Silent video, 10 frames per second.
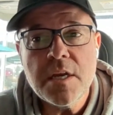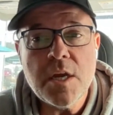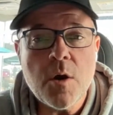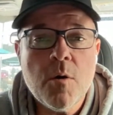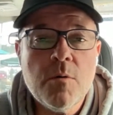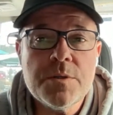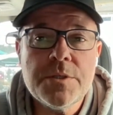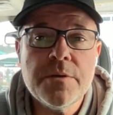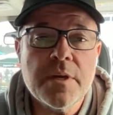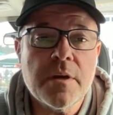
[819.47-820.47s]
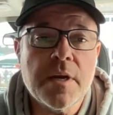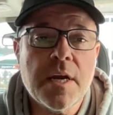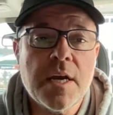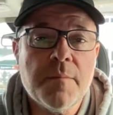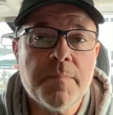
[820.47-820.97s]
go to their
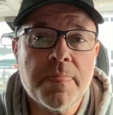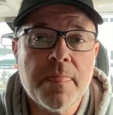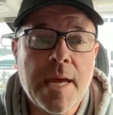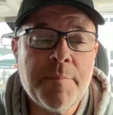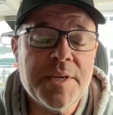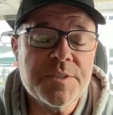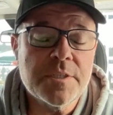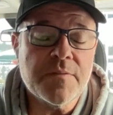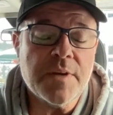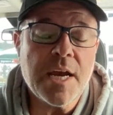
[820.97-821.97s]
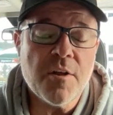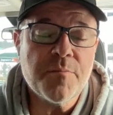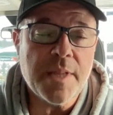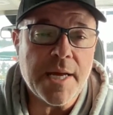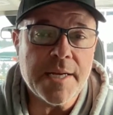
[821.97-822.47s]
administrators of their
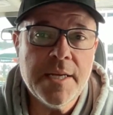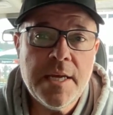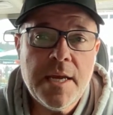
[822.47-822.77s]
health plan.